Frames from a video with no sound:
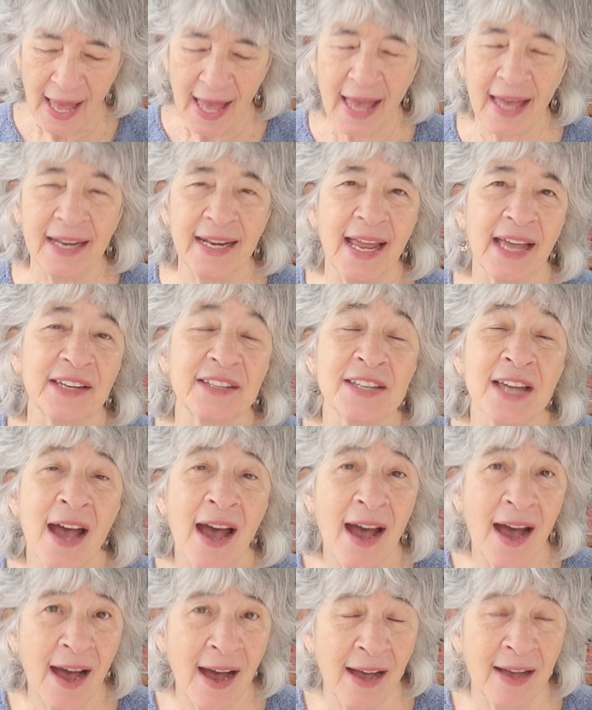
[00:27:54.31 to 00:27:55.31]
And at
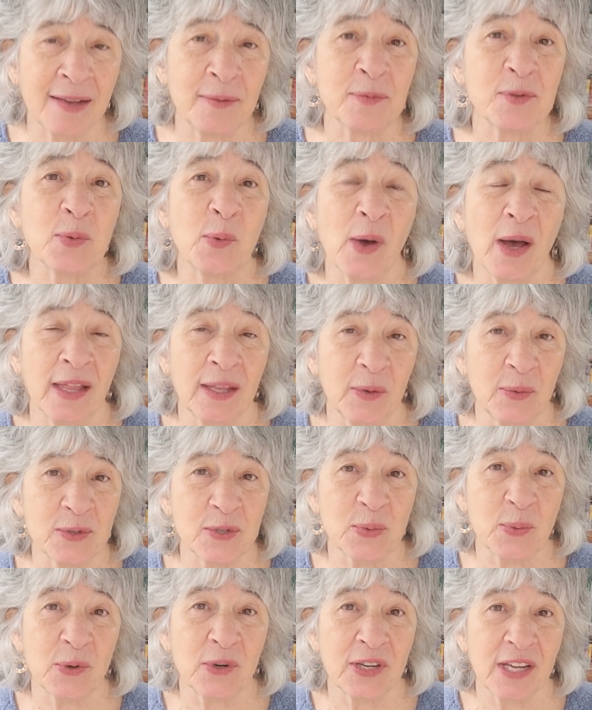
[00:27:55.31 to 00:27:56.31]
times while I
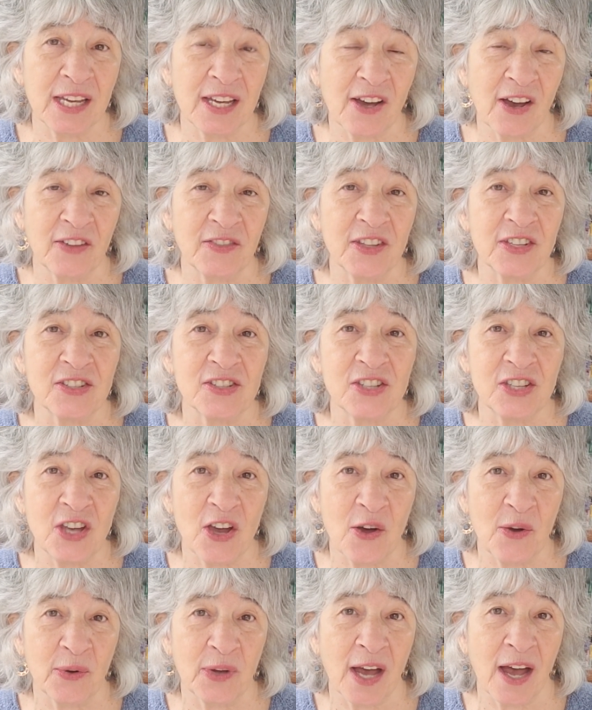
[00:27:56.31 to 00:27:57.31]
was working on this
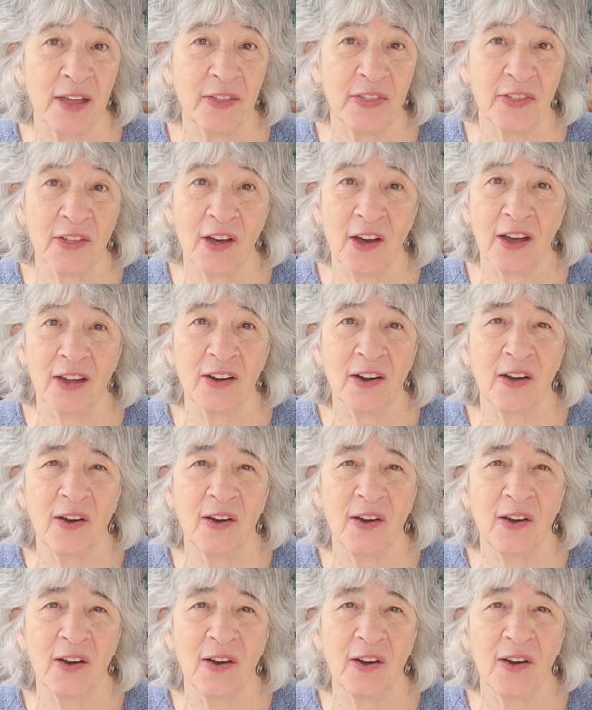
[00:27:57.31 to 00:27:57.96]
yoke, I thought,